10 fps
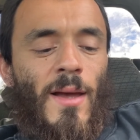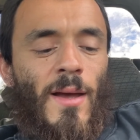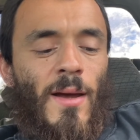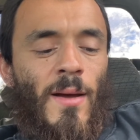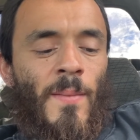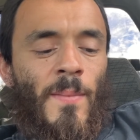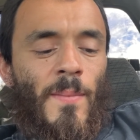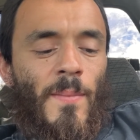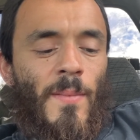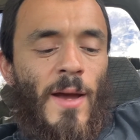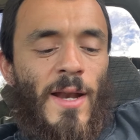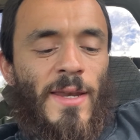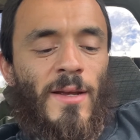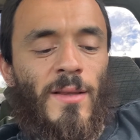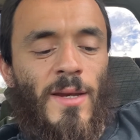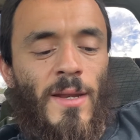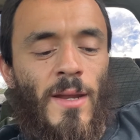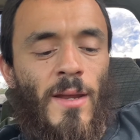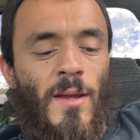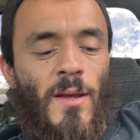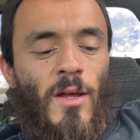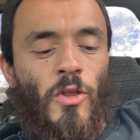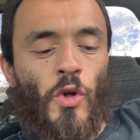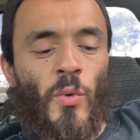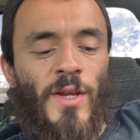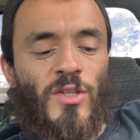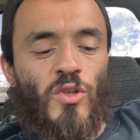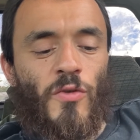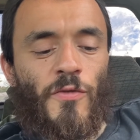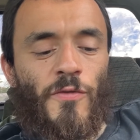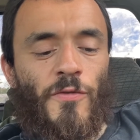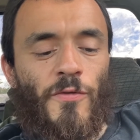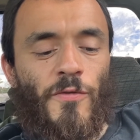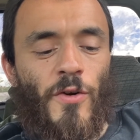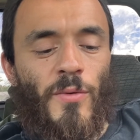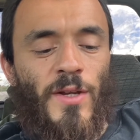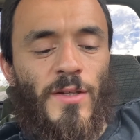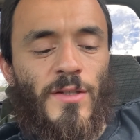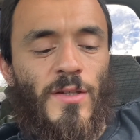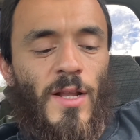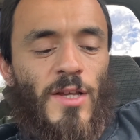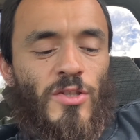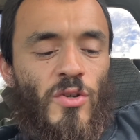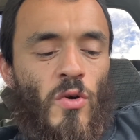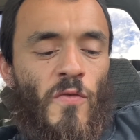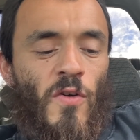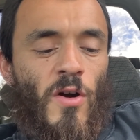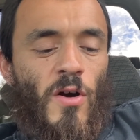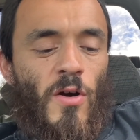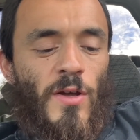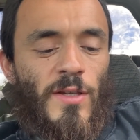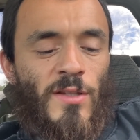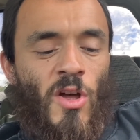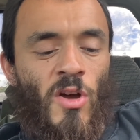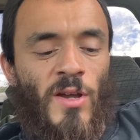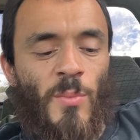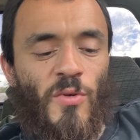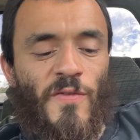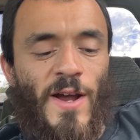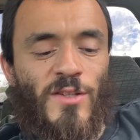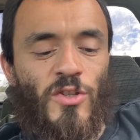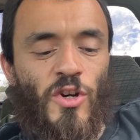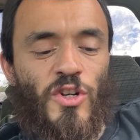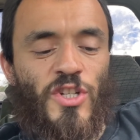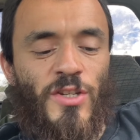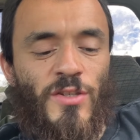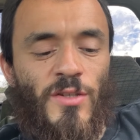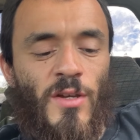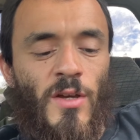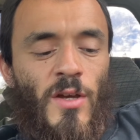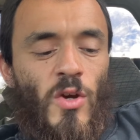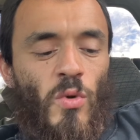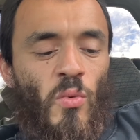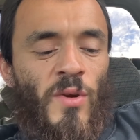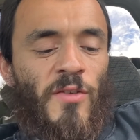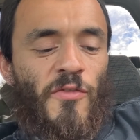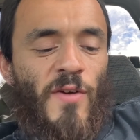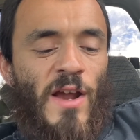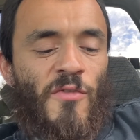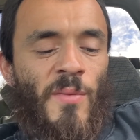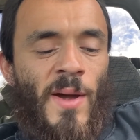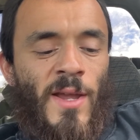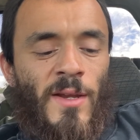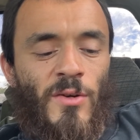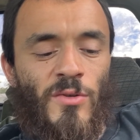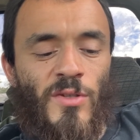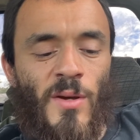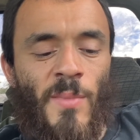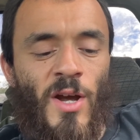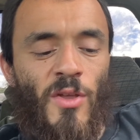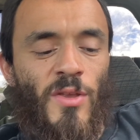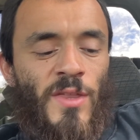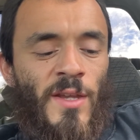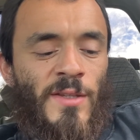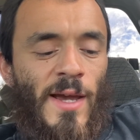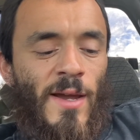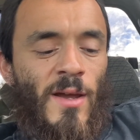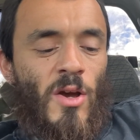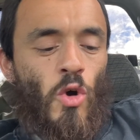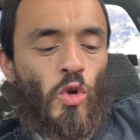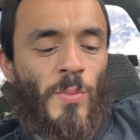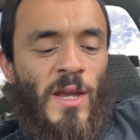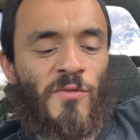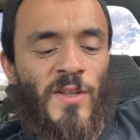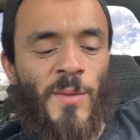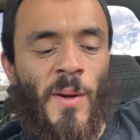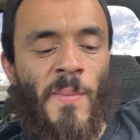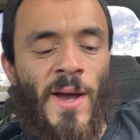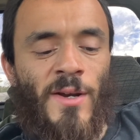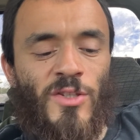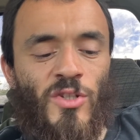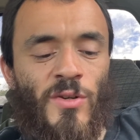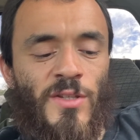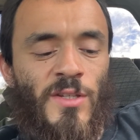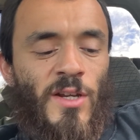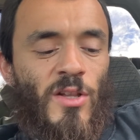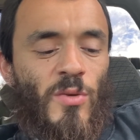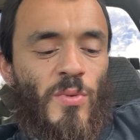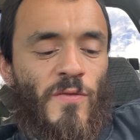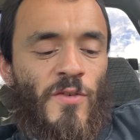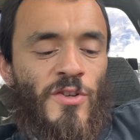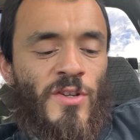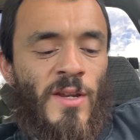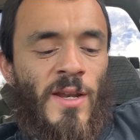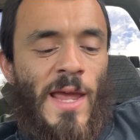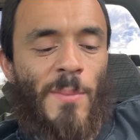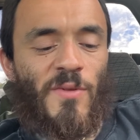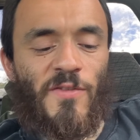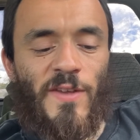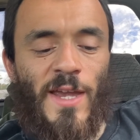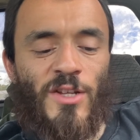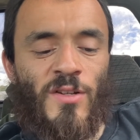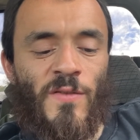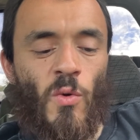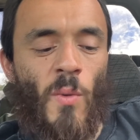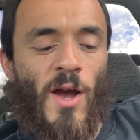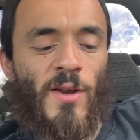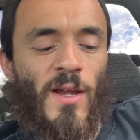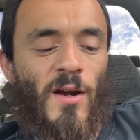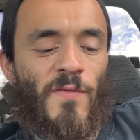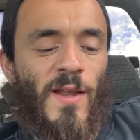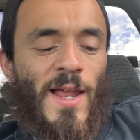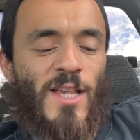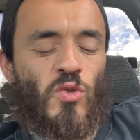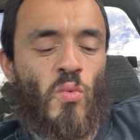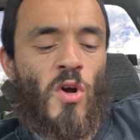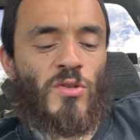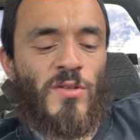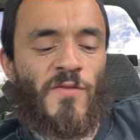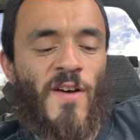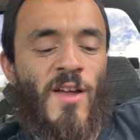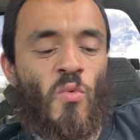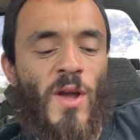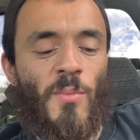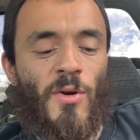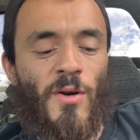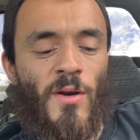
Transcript: um, ideality threw a sulphurous luster over all. His long improvised dirges will ring forever in my ears. Among other things, I hold painfully in my mind a certain singular perversion and amplification of the wild air of the last waltz of Von Weber